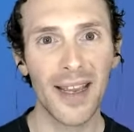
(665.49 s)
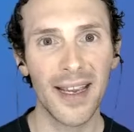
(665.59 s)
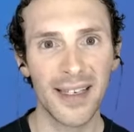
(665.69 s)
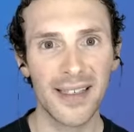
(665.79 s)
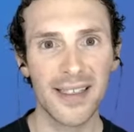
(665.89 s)

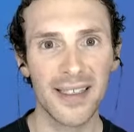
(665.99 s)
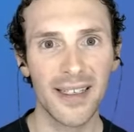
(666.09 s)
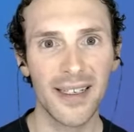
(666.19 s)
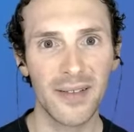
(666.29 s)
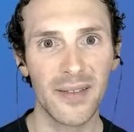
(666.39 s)
And
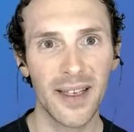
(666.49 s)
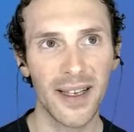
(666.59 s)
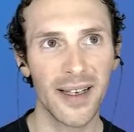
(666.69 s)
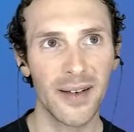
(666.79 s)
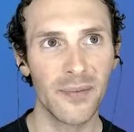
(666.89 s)

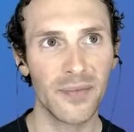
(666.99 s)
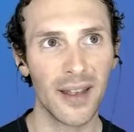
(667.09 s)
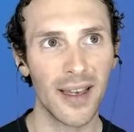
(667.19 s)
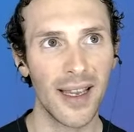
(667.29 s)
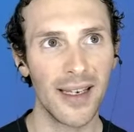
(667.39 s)
um,
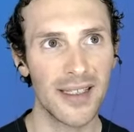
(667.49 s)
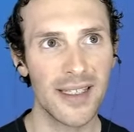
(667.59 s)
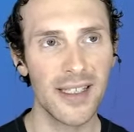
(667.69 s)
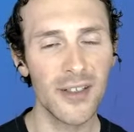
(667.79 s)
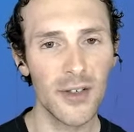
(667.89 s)
and it's
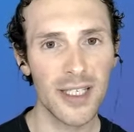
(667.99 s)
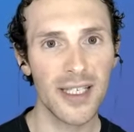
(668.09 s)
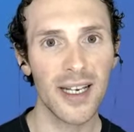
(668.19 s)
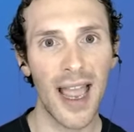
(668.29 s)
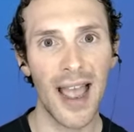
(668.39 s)

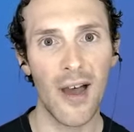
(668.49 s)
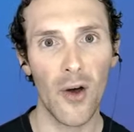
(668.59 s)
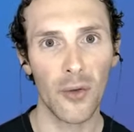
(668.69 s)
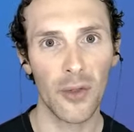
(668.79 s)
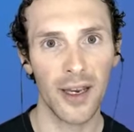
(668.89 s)
interesting
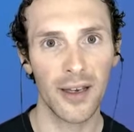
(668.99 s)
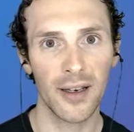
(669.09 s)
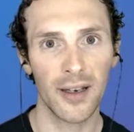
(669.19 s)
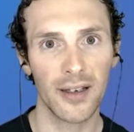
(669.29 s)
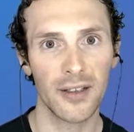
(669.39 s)
how then
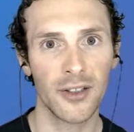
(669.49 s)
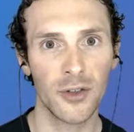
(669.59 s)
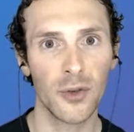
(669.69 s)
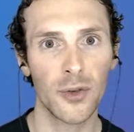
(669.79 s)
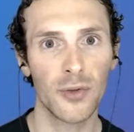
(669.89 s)

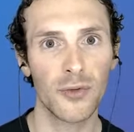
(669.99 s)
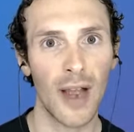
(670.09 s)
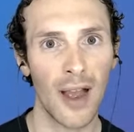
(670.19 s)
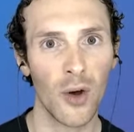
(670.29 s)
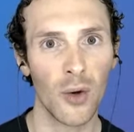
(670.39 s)
you
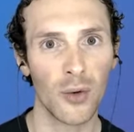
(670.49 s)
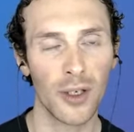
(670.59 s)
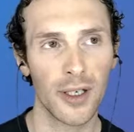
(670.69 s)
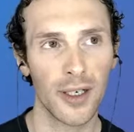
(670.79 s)
found